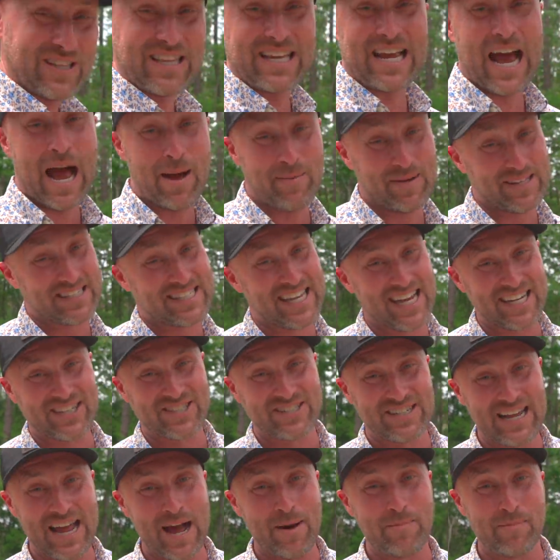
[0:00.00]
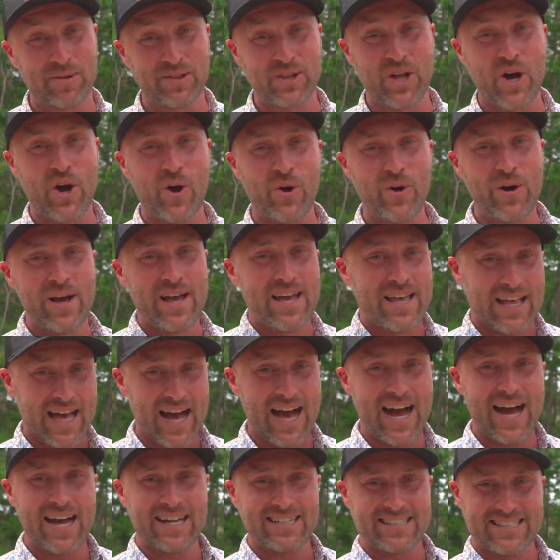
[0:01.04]
the comment section down below,
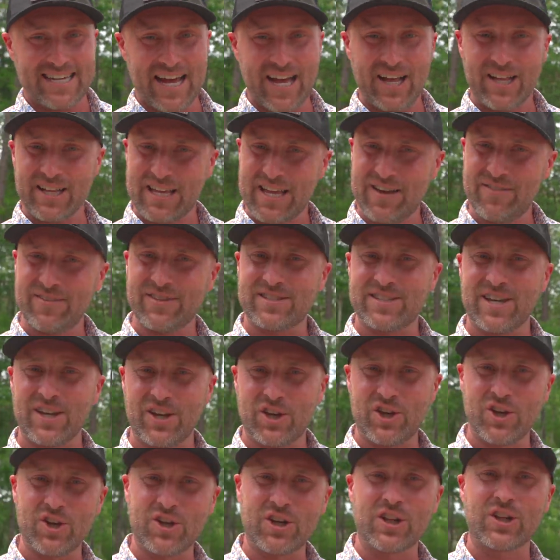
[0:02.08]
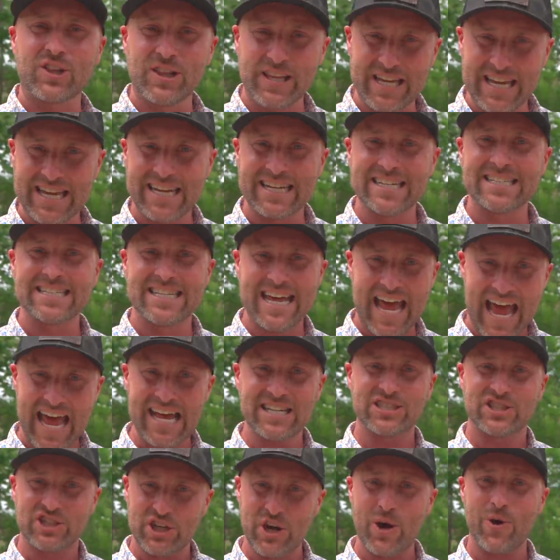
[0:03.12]
uh, tell, give us a good clean dad
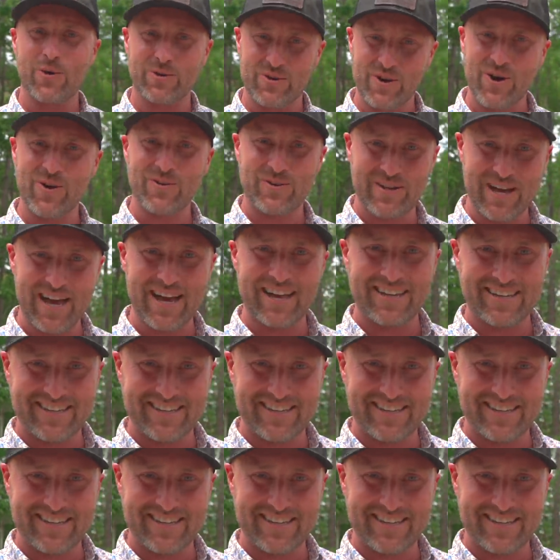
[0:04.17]
joke, okay?